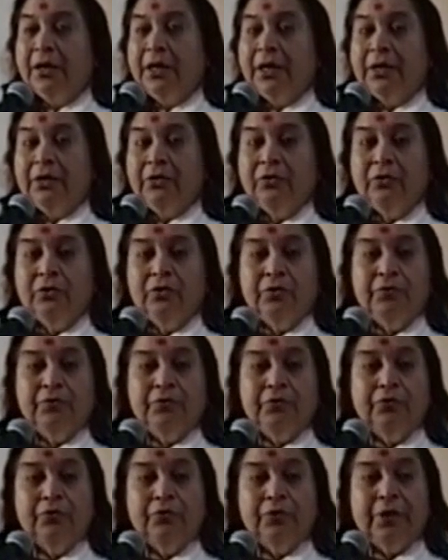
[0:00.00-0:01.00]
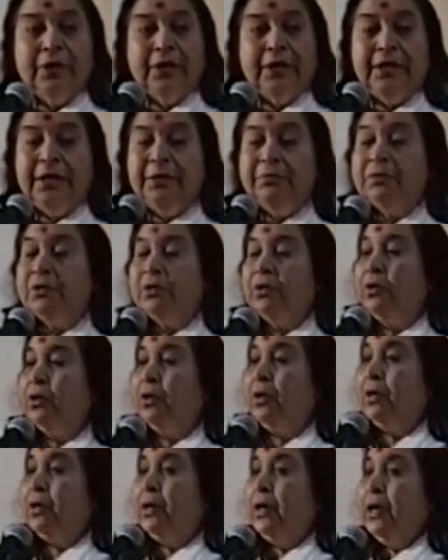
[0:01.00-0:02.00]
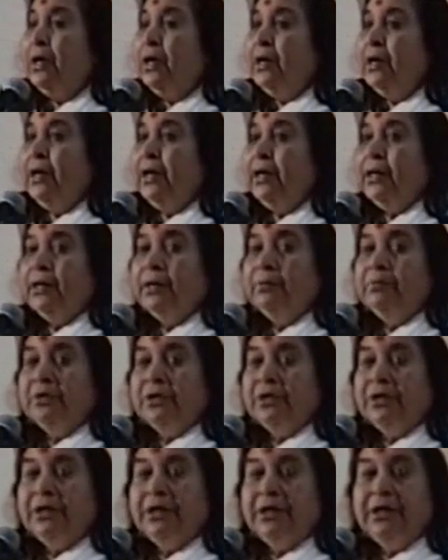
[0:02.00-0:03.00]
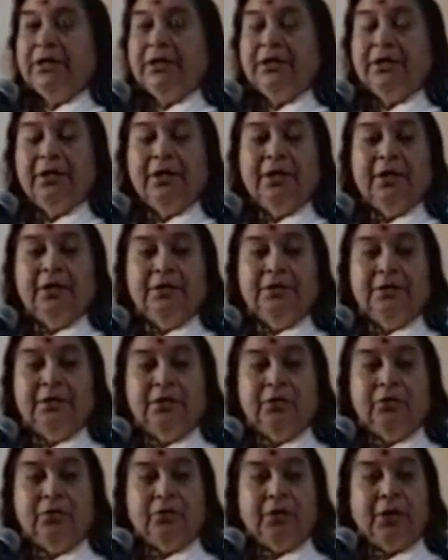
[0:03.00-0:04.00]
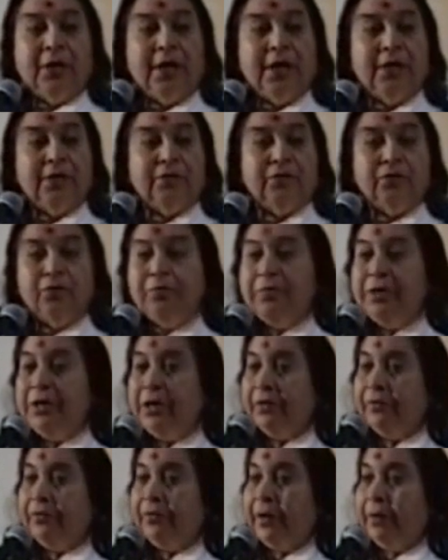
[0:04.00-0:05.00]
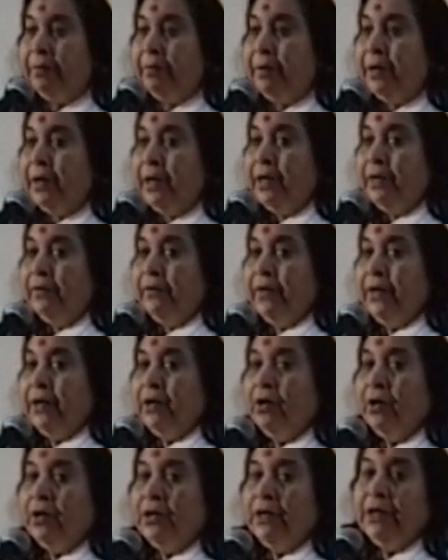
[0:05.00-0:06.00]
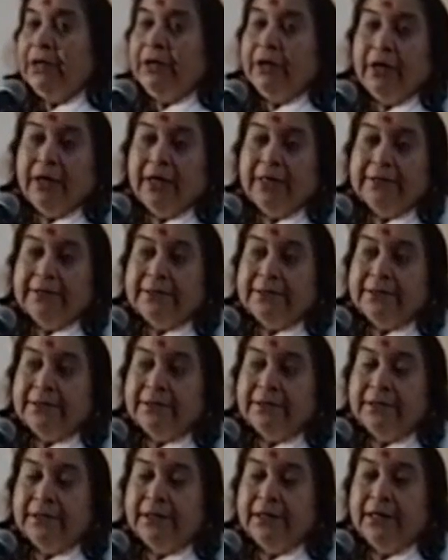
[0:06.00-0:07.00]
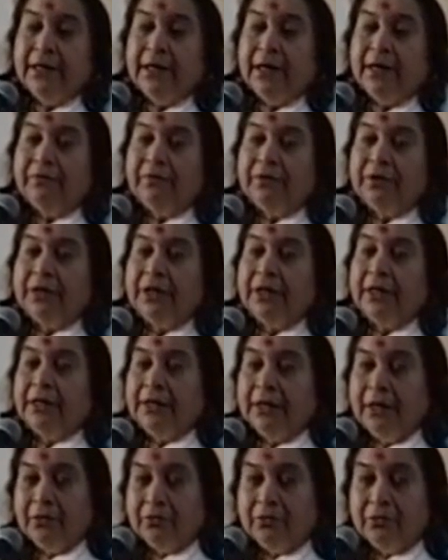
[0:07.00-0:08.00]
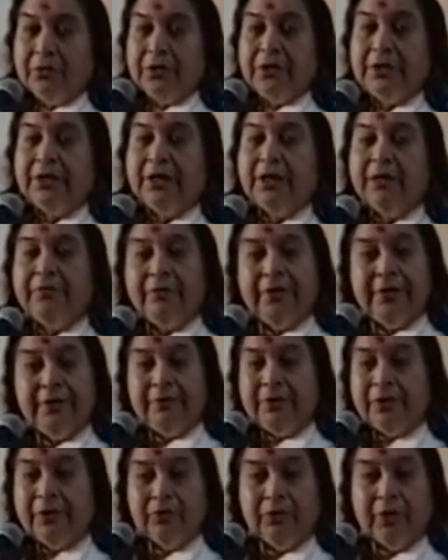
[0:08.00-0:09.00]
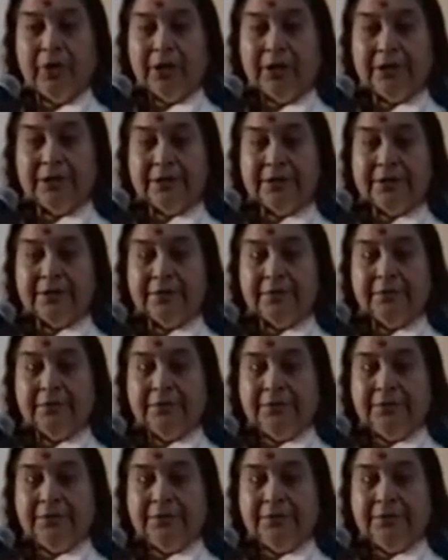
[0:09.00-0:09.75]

I don't know if you know their names or not, like Amjad Ali, Jalota, so many of them. They got their realization, and after that, now today, they are very well-known artists.